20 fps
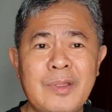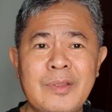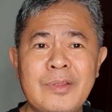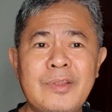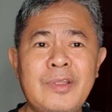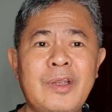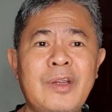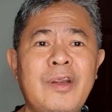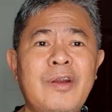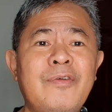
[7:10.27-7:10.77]

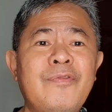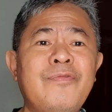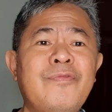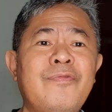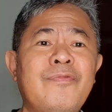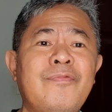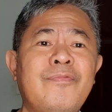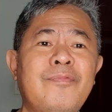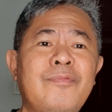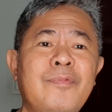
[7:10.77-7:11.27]
There
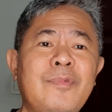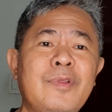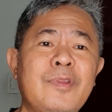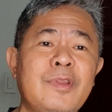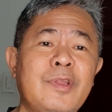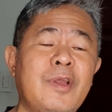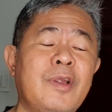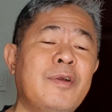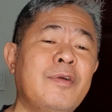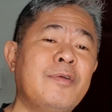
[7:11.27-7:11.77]

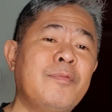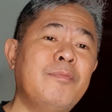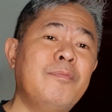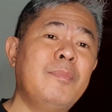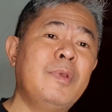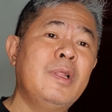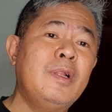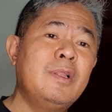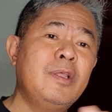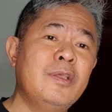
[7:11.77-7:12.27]
are
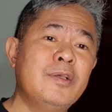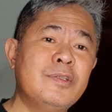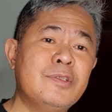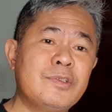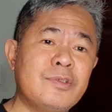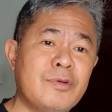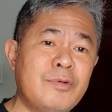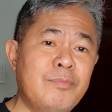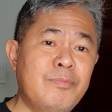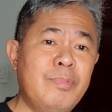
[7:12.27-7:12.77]

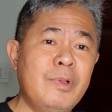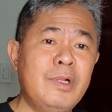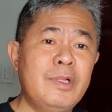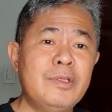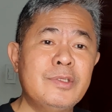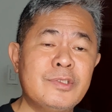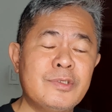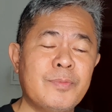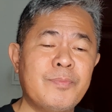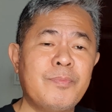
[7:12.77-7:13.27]
millions or
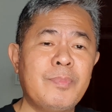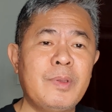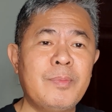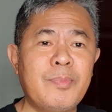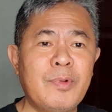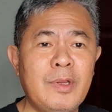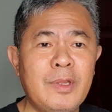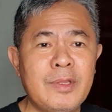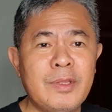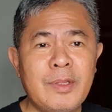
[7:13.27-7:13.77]
billions of
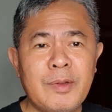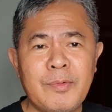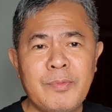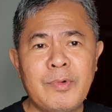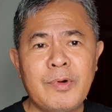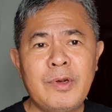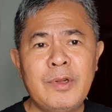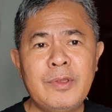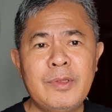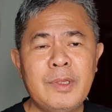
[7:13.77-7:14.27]
people in the
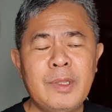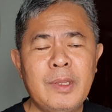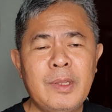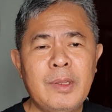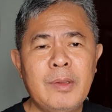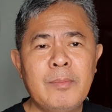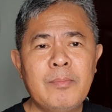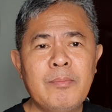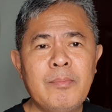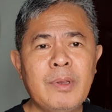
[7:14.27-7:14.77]
world,
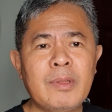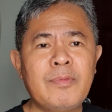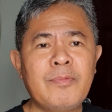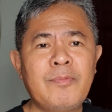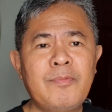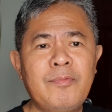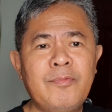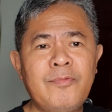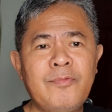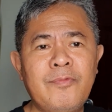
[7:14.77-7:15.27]
but
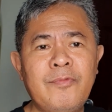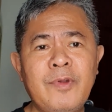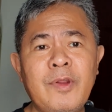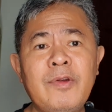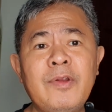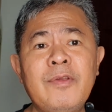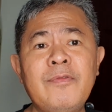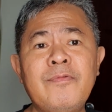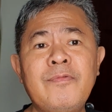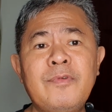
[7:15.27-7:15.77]

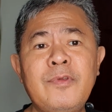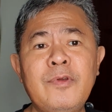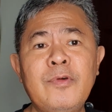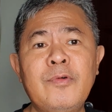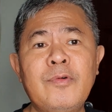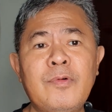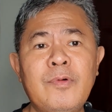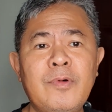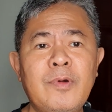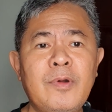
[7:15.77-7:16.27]
very
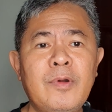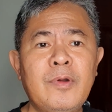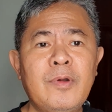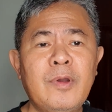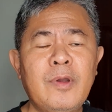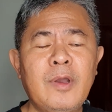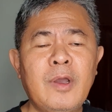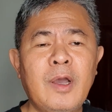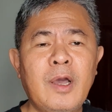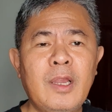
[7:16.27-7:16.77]
few,
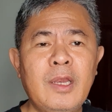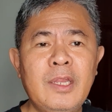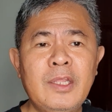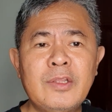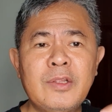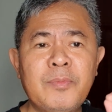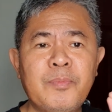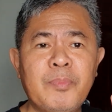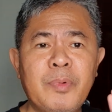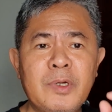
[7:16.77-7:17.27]
a
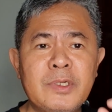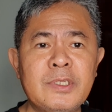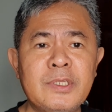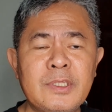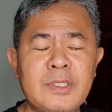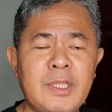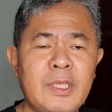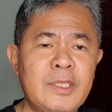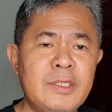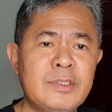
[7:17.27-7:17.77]
little
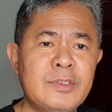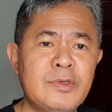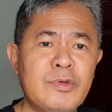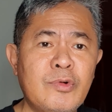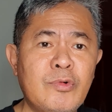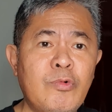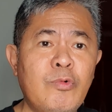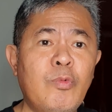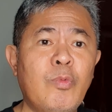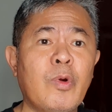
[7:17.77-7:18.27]
percentage,
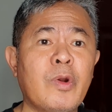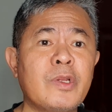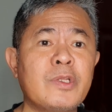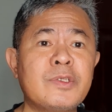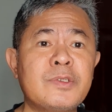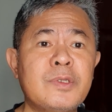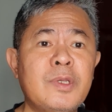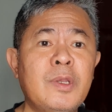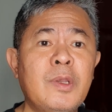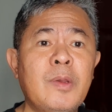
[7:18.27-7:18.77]
who
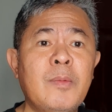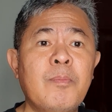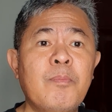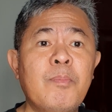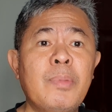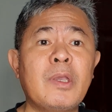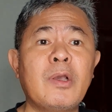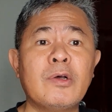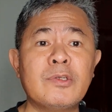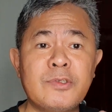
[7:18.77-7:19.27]
works
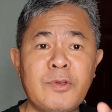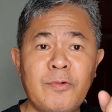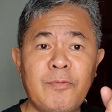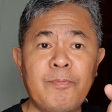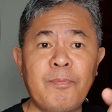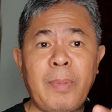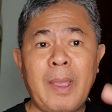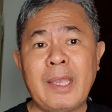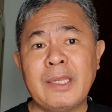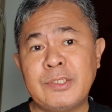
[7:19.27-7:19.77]
because
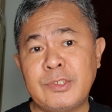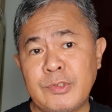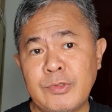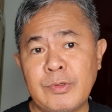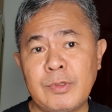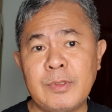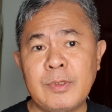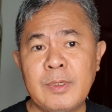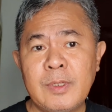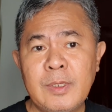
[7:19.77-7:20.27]
of
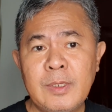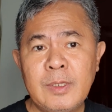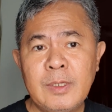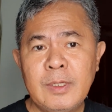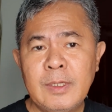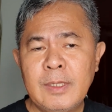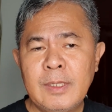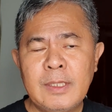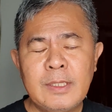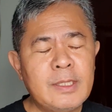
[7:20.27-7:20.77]
passion,
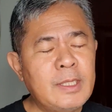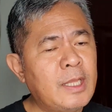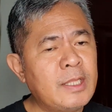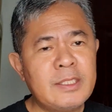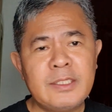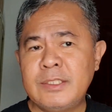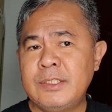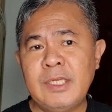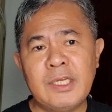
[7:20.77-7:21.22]
not